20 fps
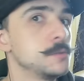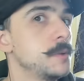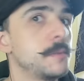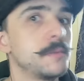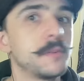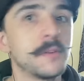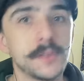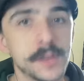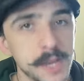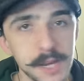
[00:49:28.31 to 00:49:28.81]
Maybe
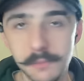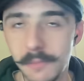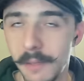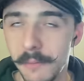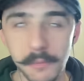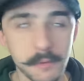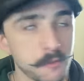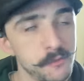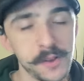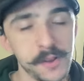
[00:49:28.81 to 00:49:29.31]
you have a kid, maybe
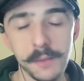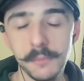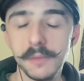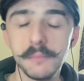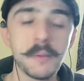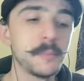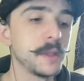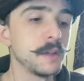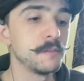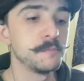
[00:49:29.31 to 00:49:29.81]
you have a family,
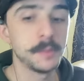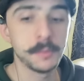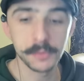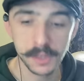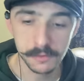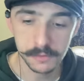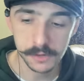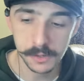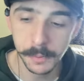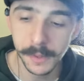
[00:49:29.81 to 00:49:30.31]
maybe you have people
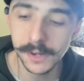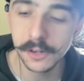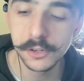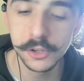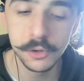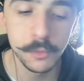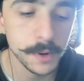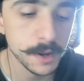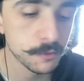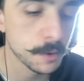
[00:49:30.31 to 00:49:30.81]
that depend on
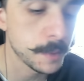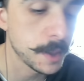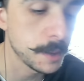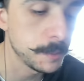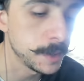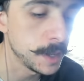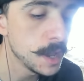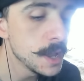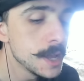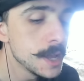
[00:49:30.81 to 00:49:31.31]
you, whatever it may be.